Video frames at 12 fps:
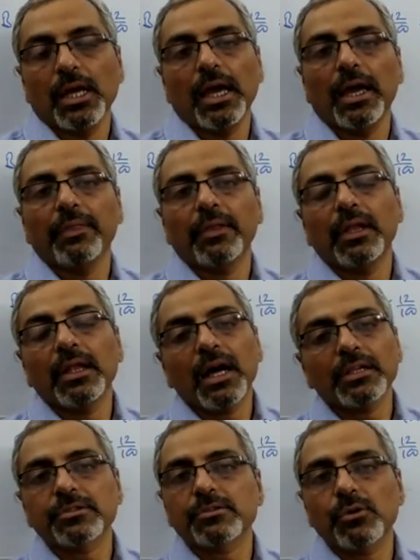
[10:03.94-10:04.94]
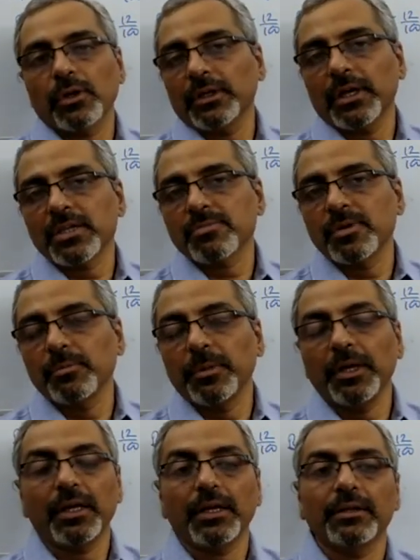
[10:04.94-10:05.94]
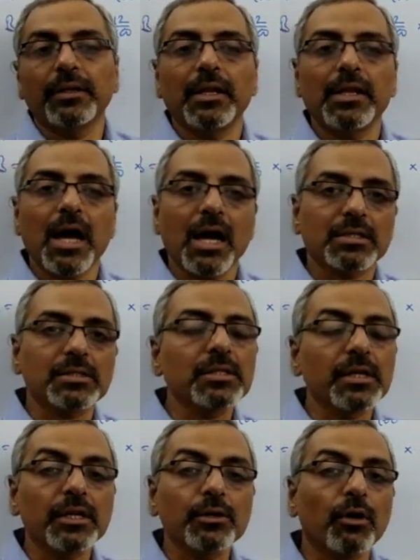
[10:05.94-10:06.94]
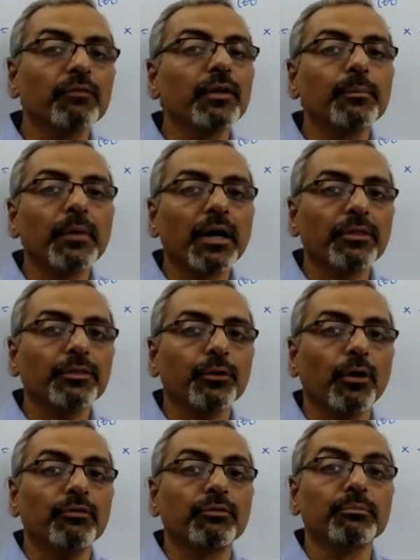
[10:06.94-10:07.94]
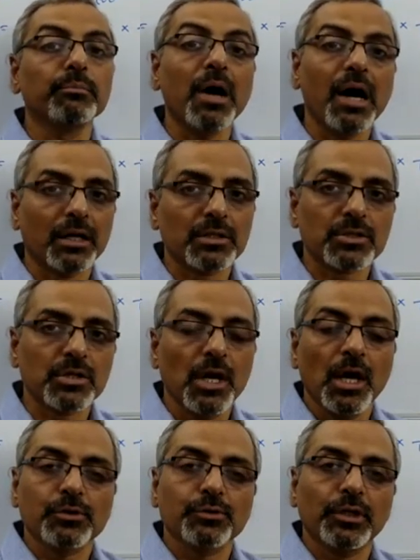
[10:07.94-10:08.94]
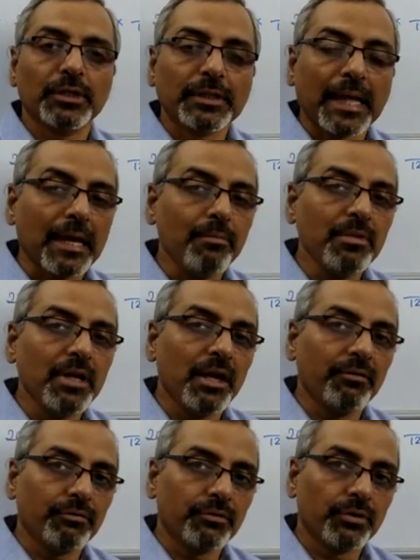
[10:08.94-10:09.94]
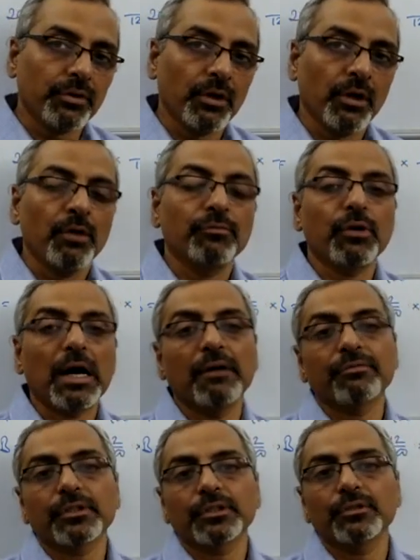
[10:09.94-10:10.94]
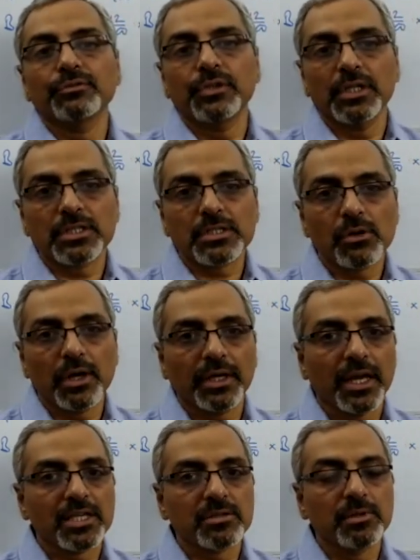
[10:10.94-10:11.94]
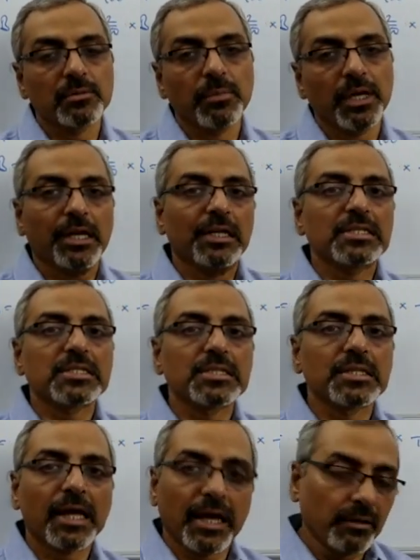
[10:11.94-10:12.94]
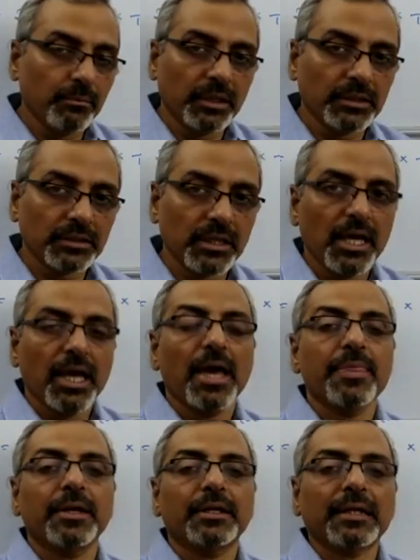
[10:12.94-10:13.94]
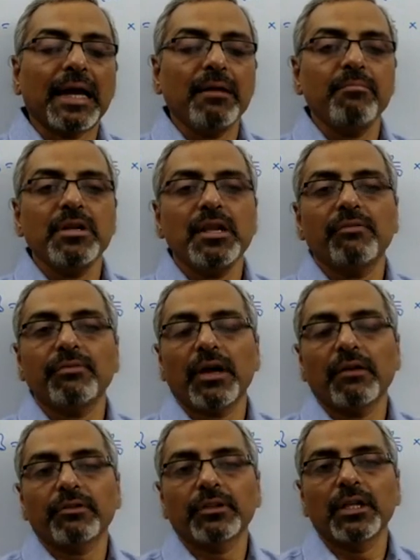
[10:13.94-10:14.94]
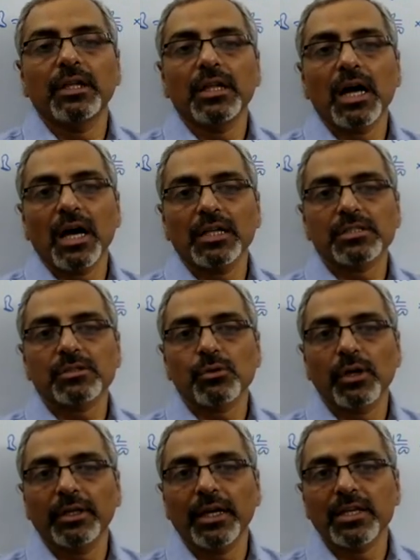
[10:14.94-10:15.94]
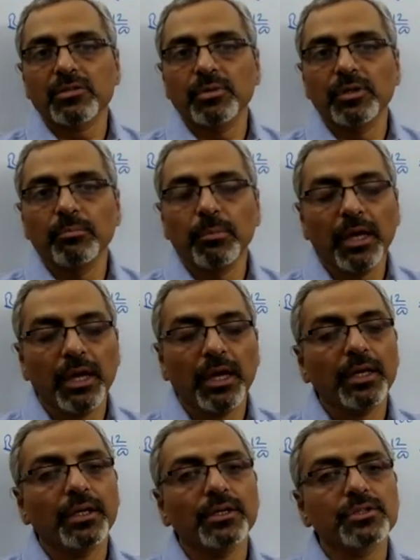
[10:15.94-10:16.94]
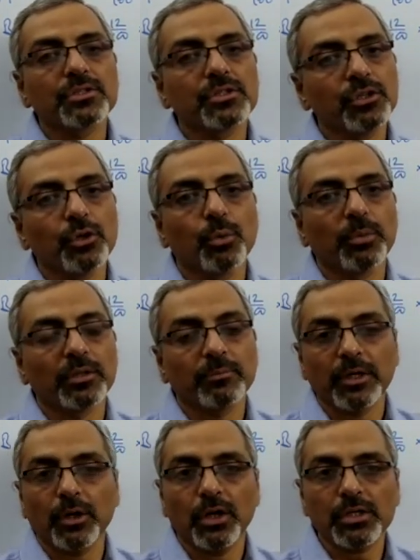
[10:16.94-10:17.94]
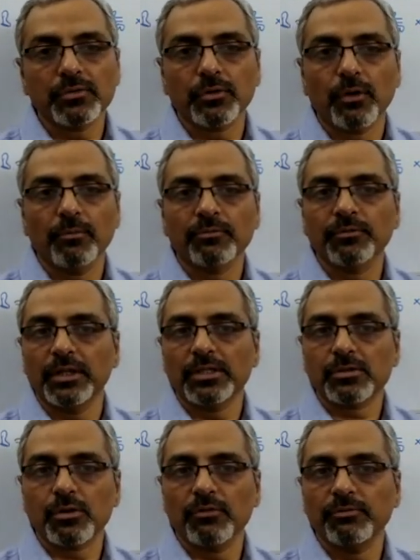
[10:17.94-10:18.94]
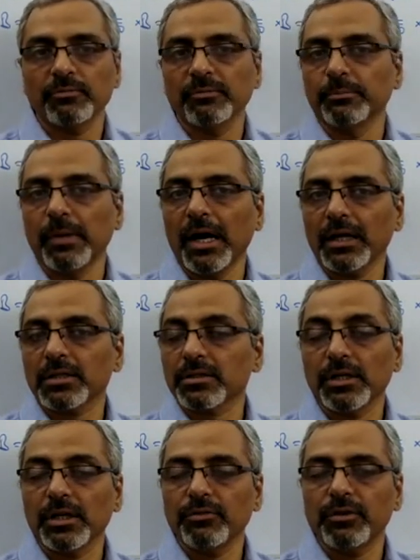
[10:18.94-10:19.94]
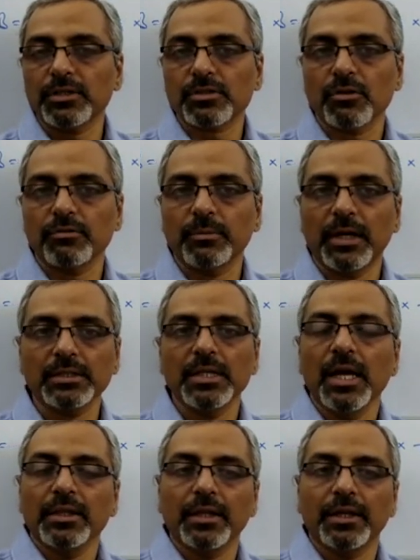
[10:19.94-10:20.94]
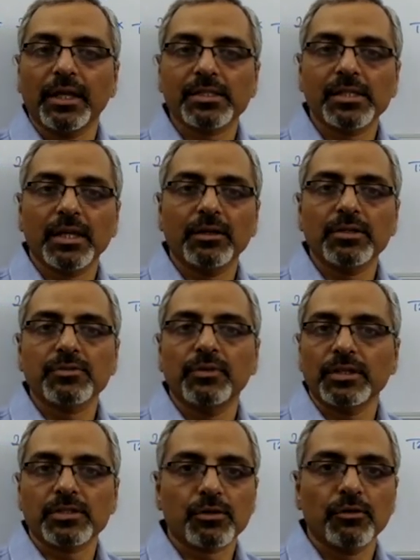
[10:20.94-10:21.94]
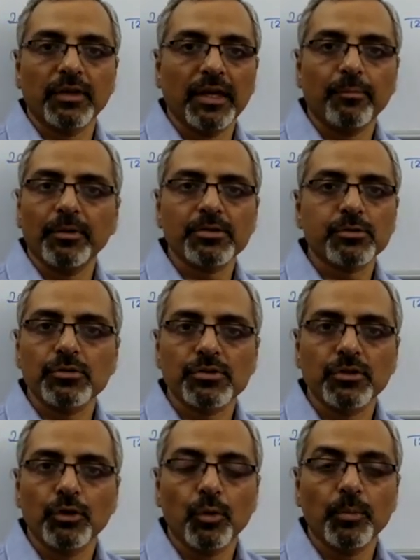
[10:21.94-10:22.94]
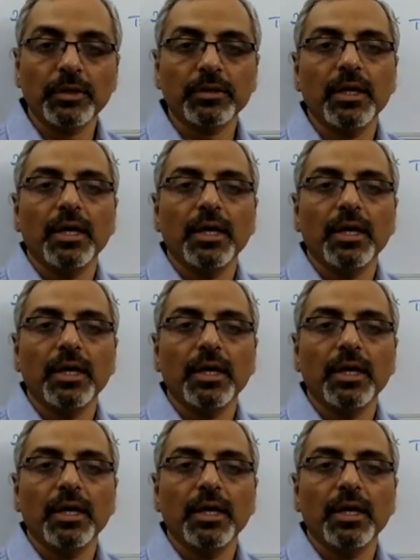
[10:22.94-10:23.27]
and the last drawing has been made at the last date of the month of March. So the time left for after the first drawing has been made is 9 months, and the time left after the last drawing has been made is 0 month, because from 1st of March, 31st of March, the next date is 1st of April, so 0 month.